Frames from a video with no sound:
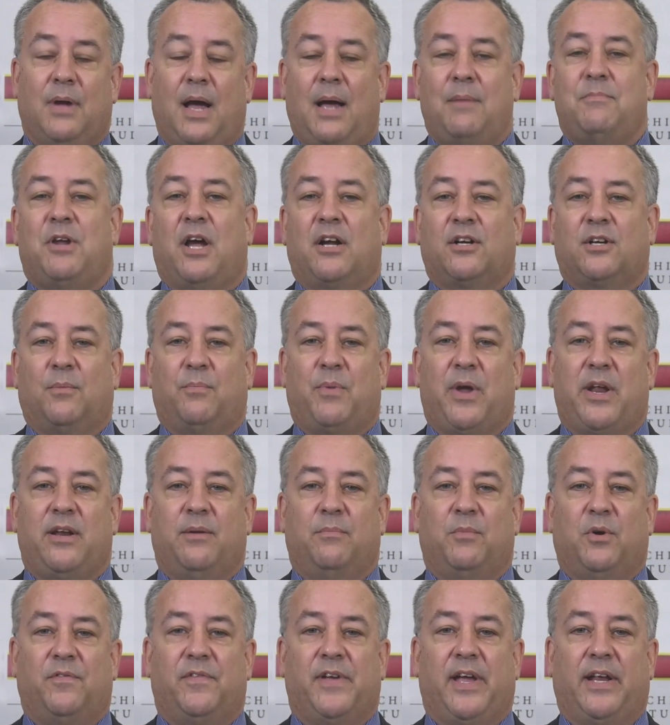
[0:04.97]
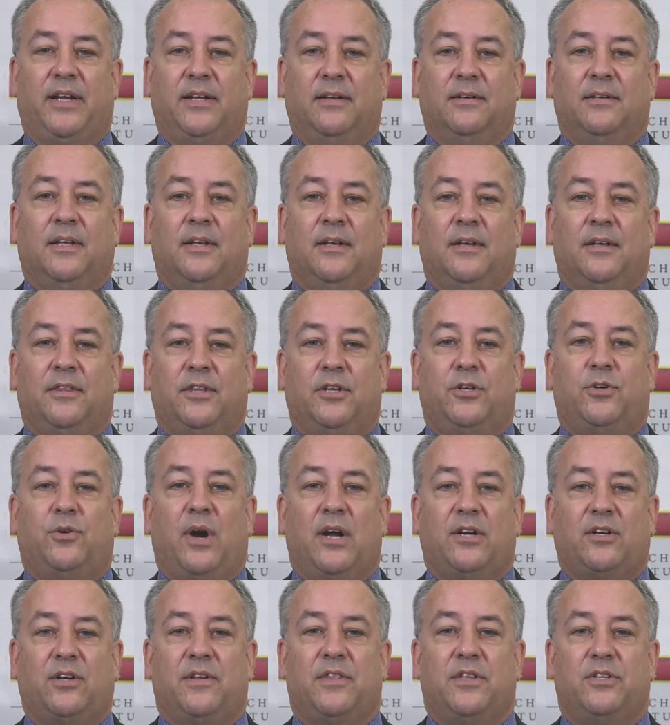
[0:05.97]
I'm Dr. Brendan Mulvaney, the
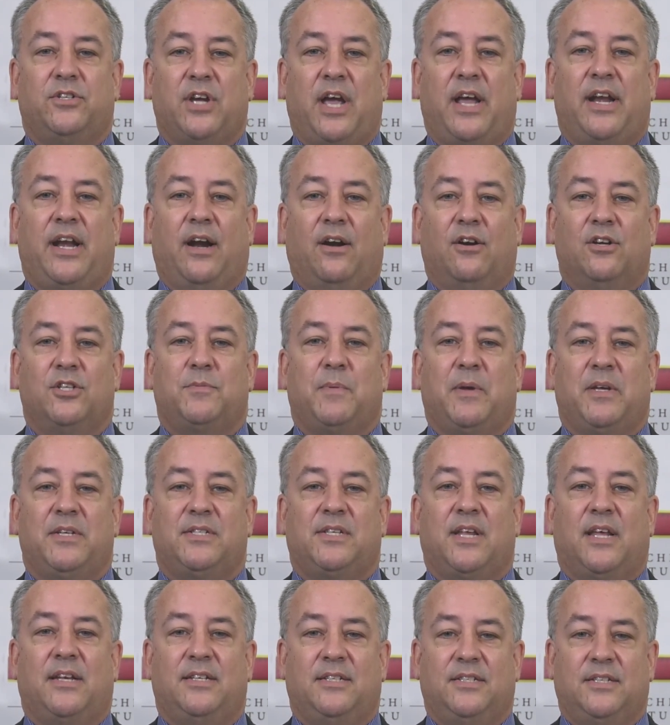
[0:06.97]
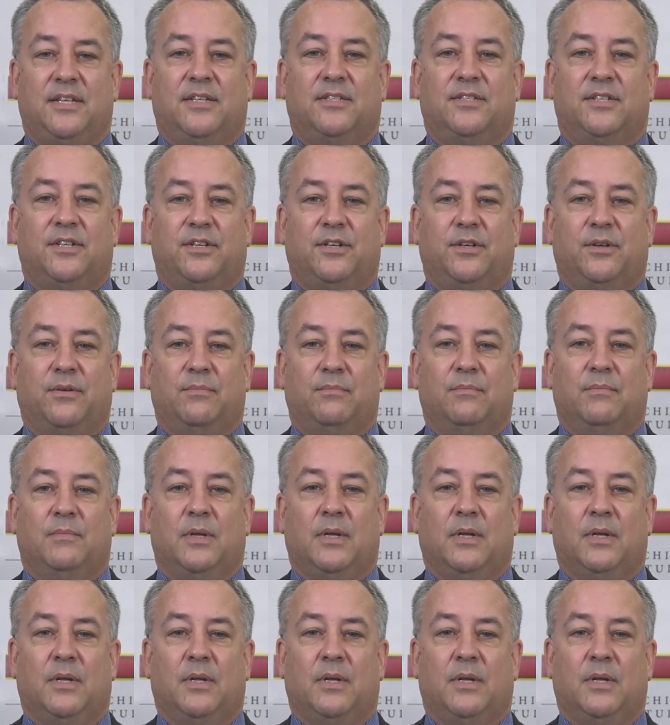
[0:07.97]
Director of the China Aerospace Studies Institute.